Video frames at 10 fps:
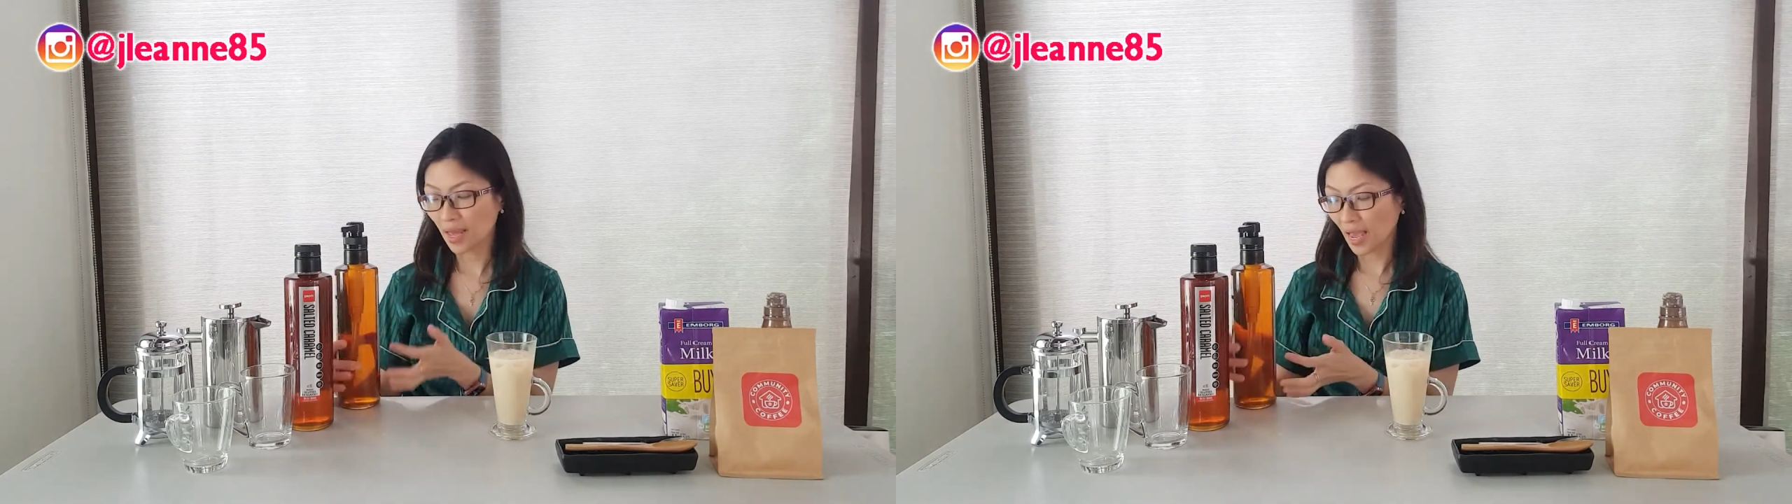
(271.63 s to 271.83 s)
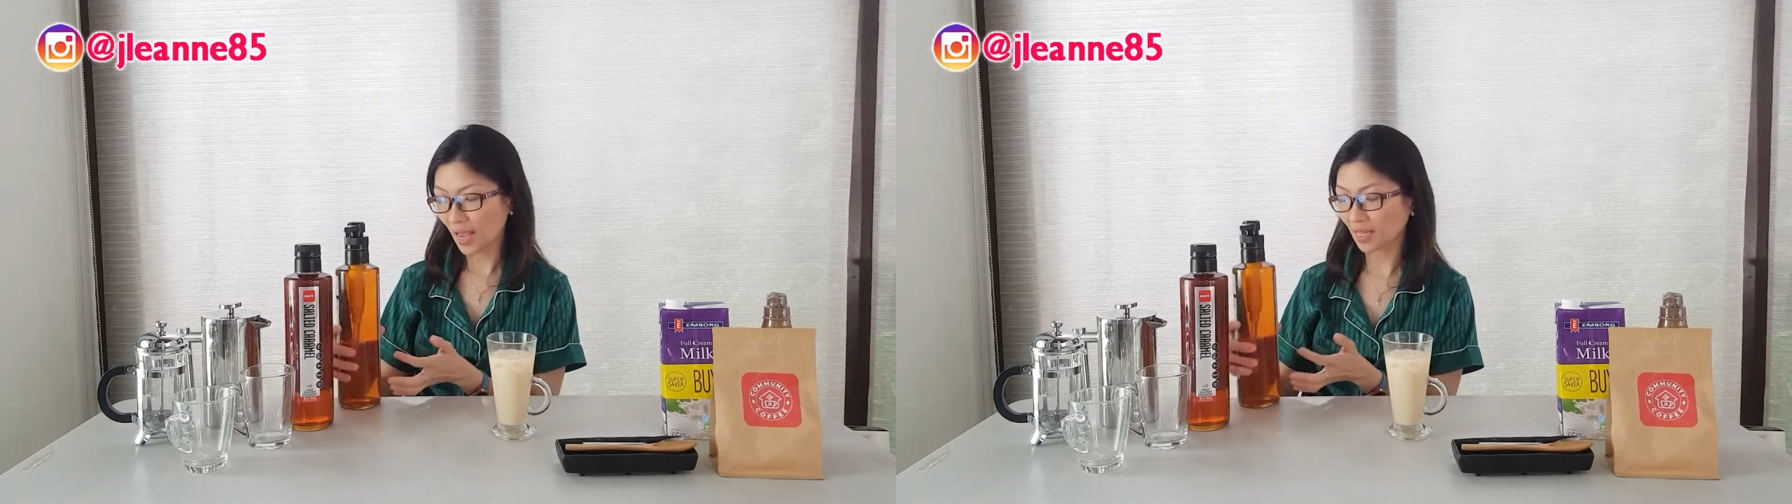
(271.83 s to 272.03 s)

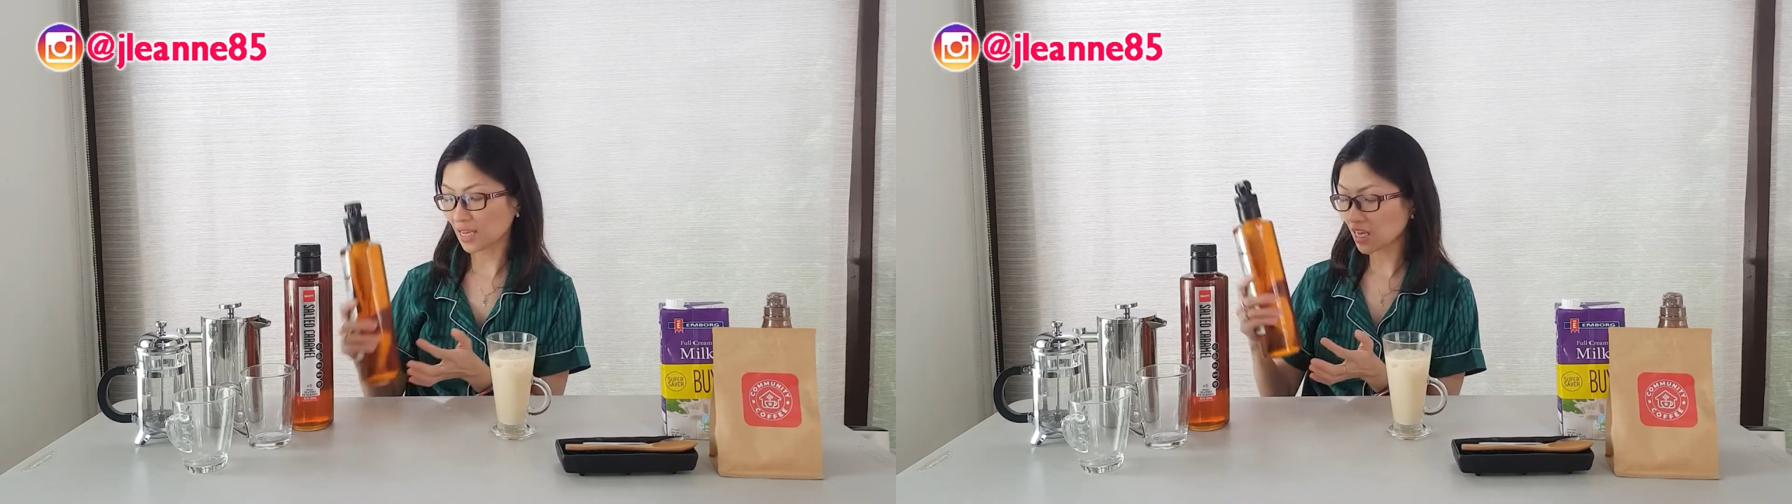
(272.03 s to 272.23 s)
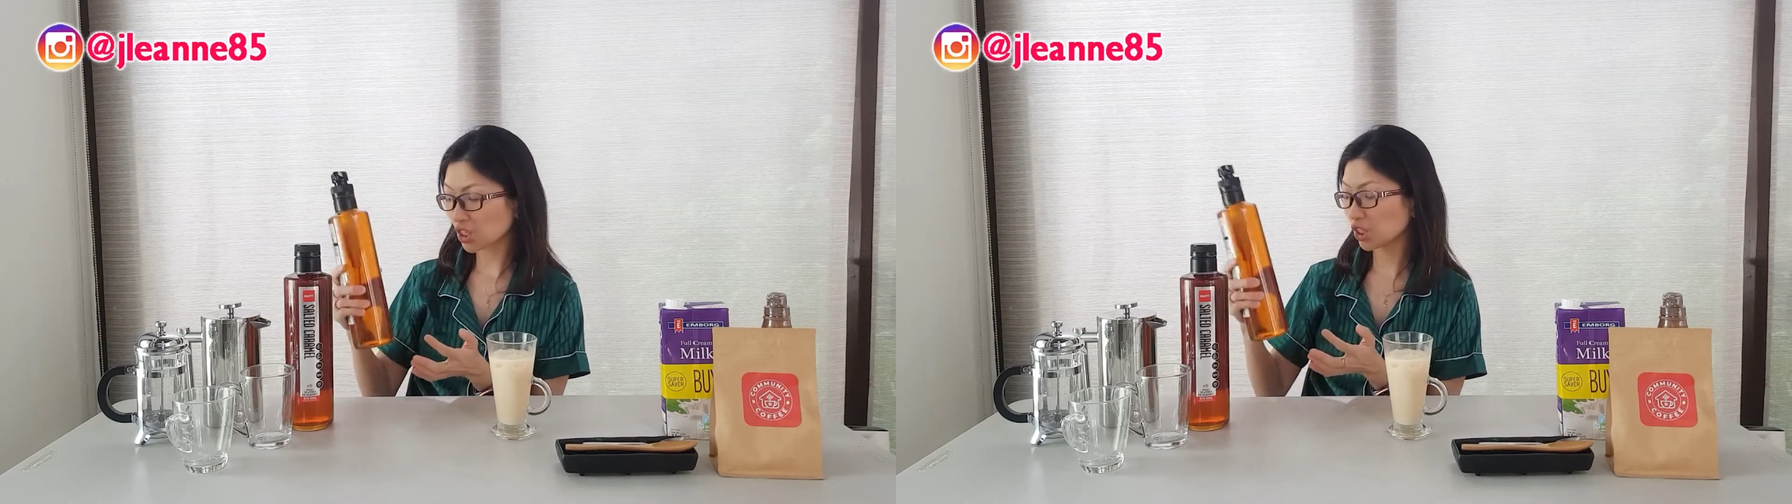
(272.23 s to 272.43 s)
And
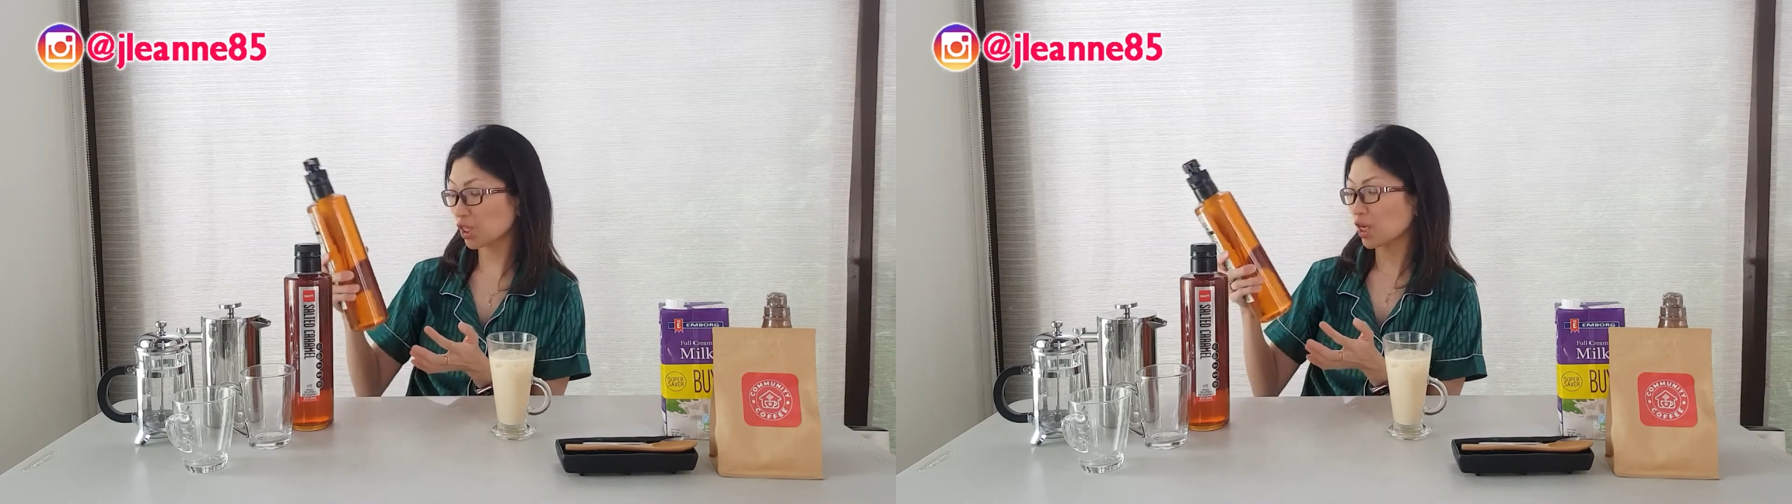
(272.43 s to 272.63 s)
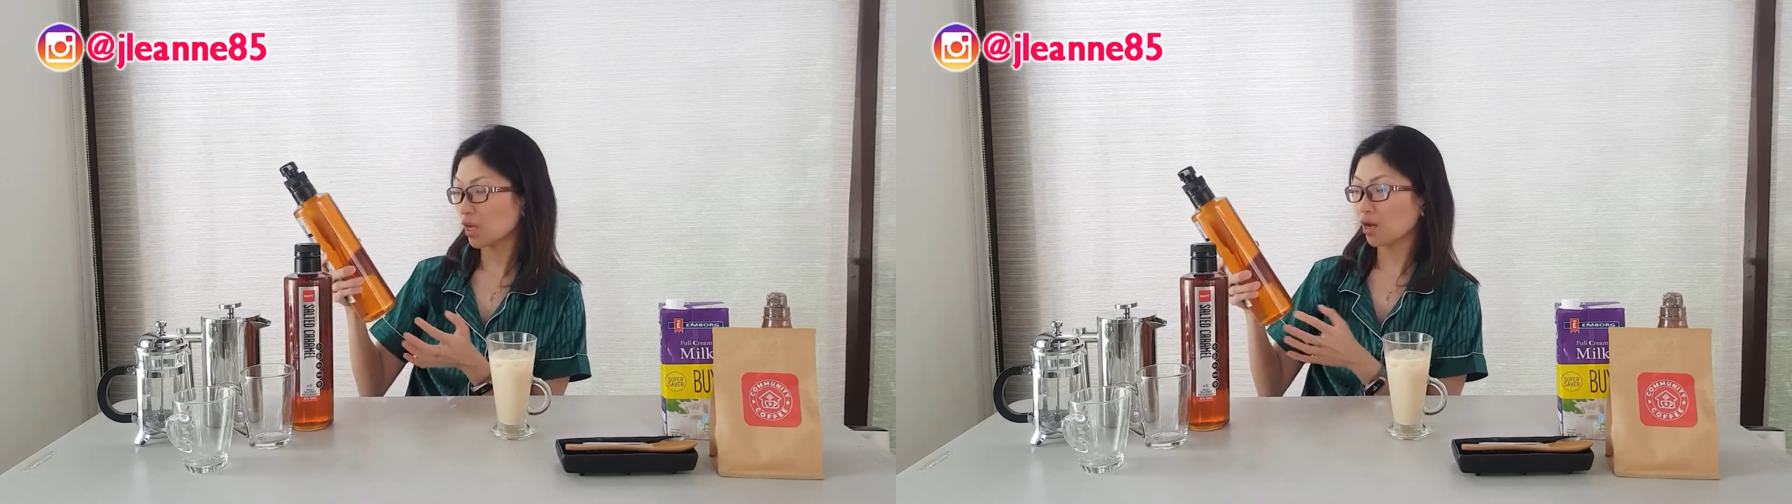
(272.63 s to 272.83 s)
each
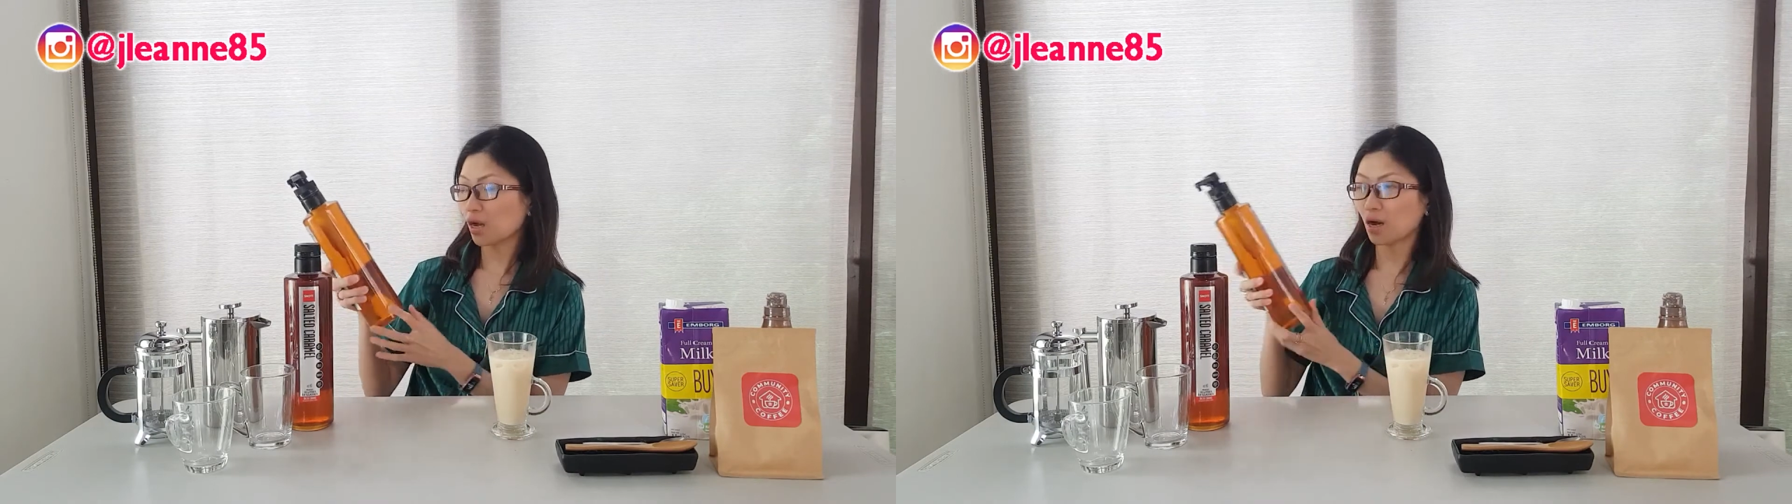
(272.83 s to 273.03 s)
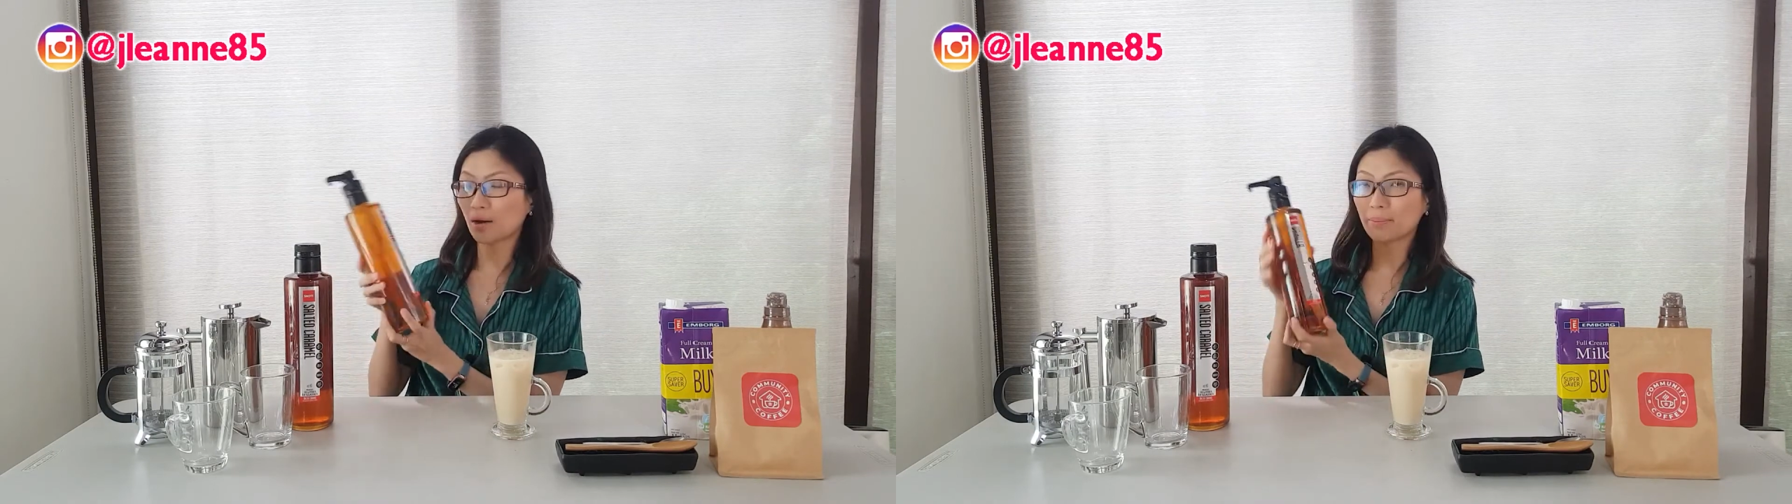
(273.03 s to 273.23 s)

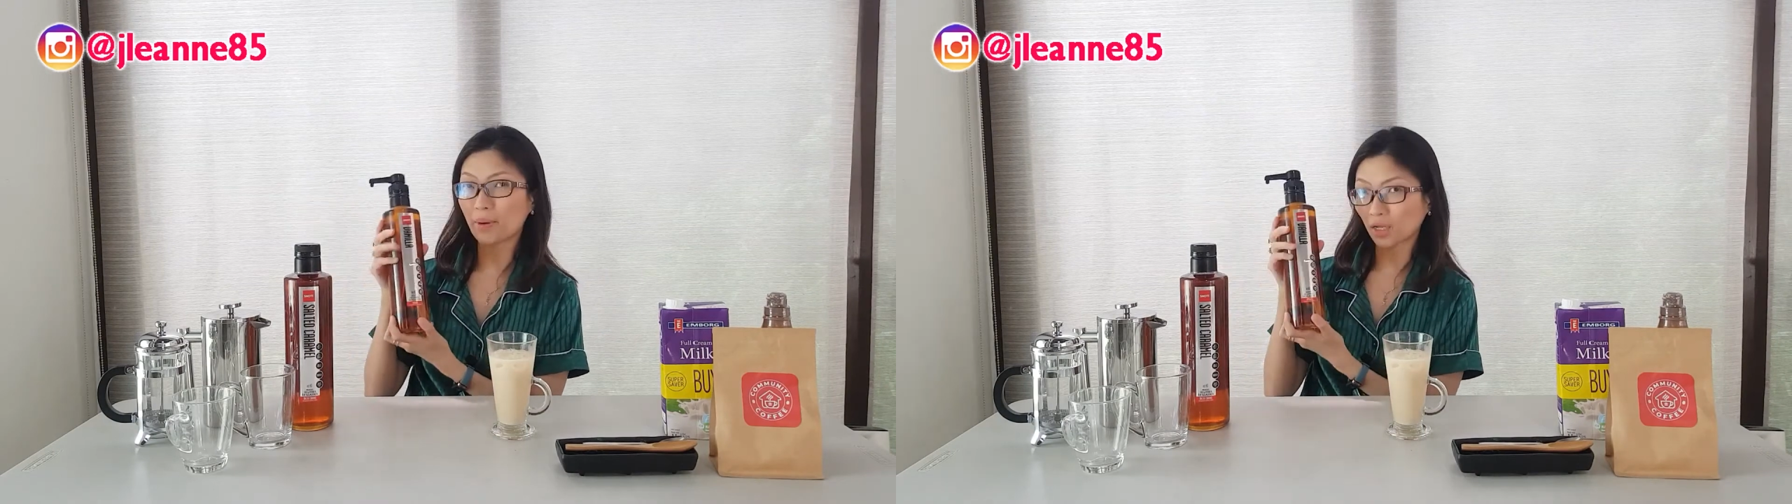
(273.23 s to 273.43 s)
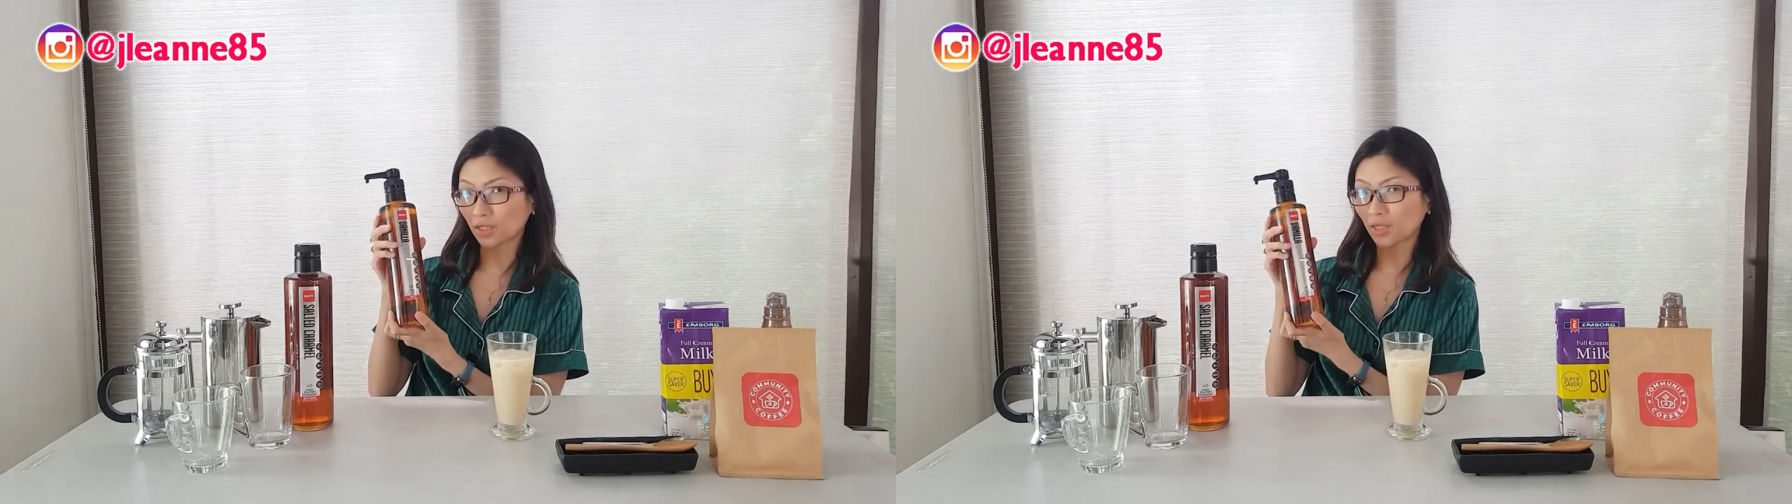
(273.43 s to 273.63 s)

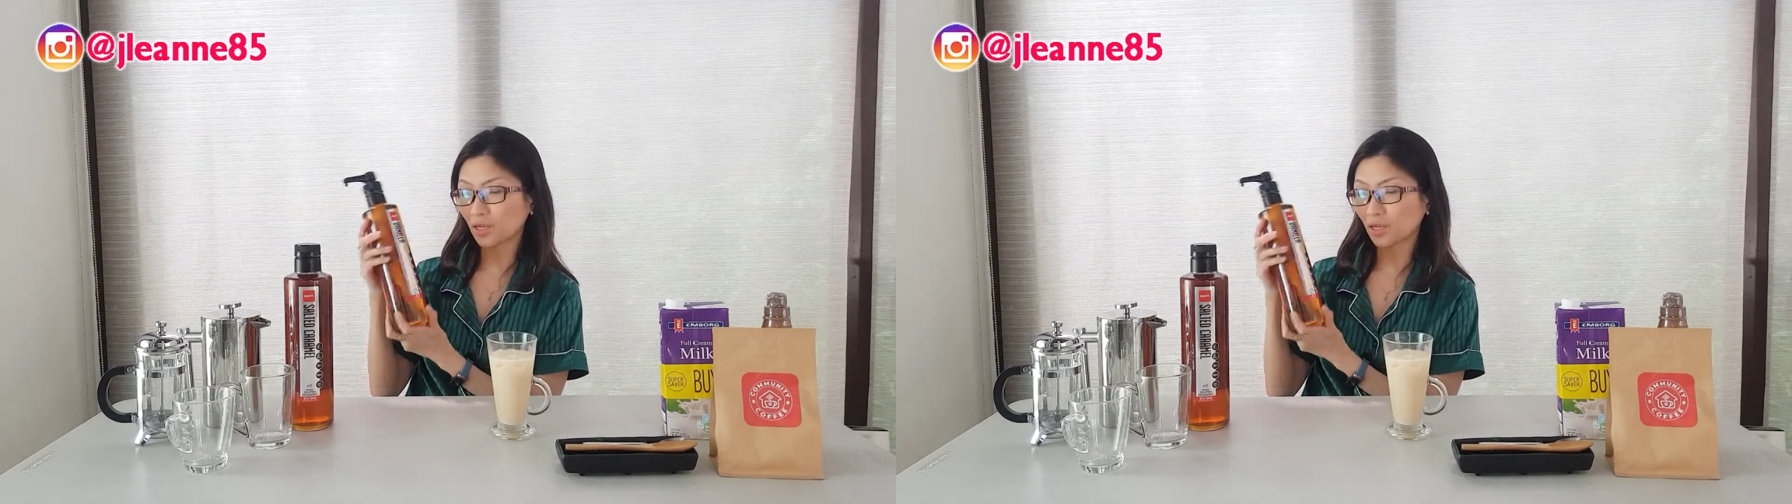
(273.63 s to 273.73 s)
bottle,